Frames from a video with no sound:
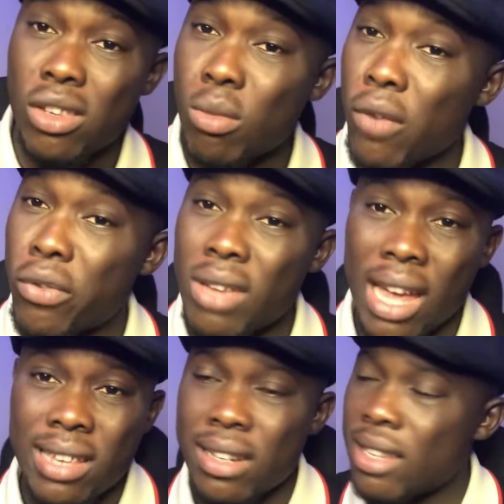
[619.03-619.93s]
that some of you
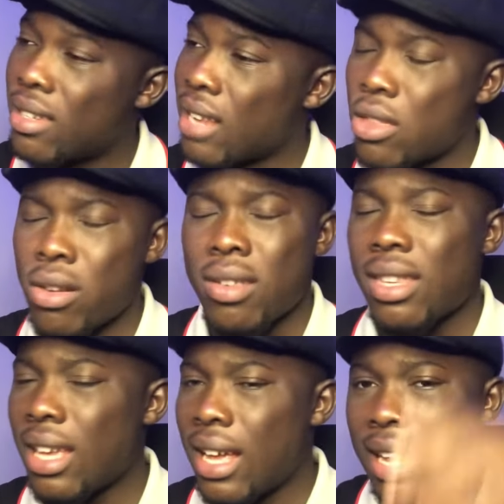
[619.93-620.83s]
guys are dating, I
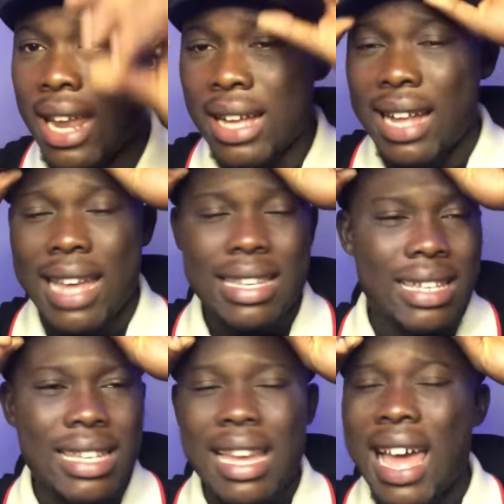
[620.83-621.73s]
just, like,
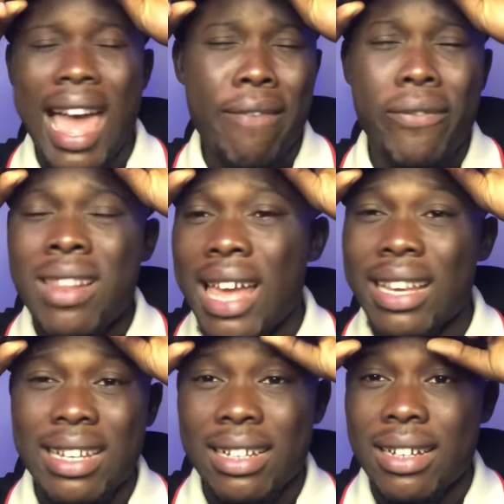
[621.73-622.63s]
I feel
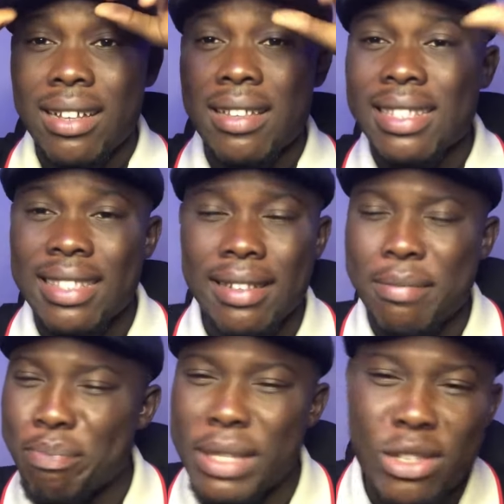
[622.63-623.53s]
like
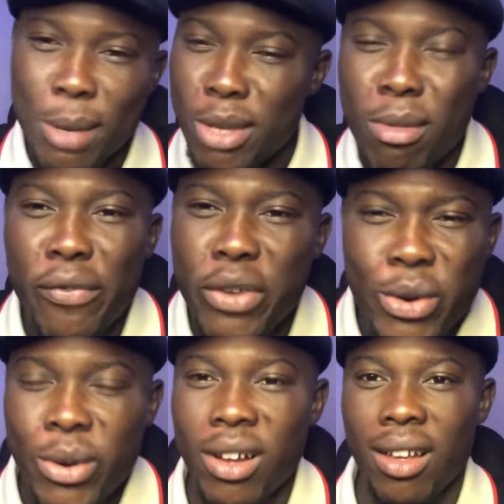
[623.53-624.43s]
beating up some of
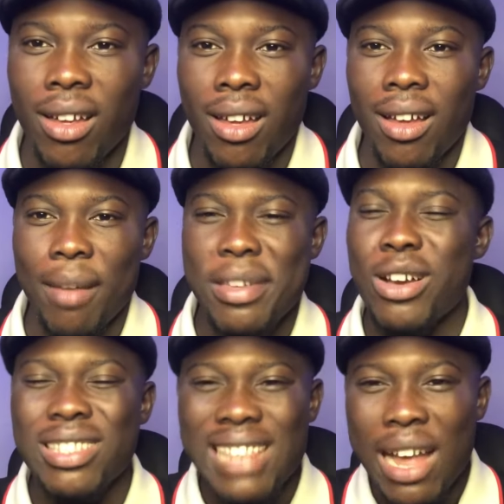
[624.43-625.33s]
you.
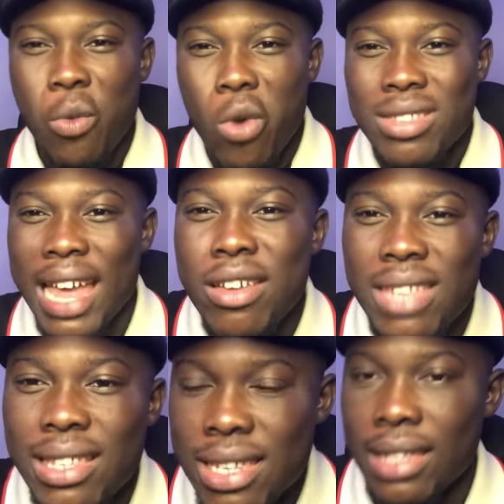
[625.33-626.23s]
Because, like, what are
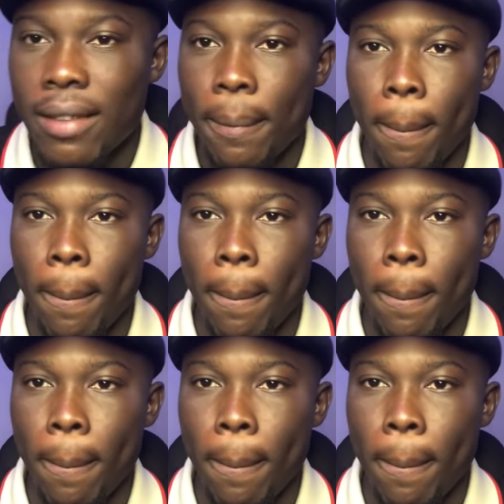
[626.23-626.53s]
you dating?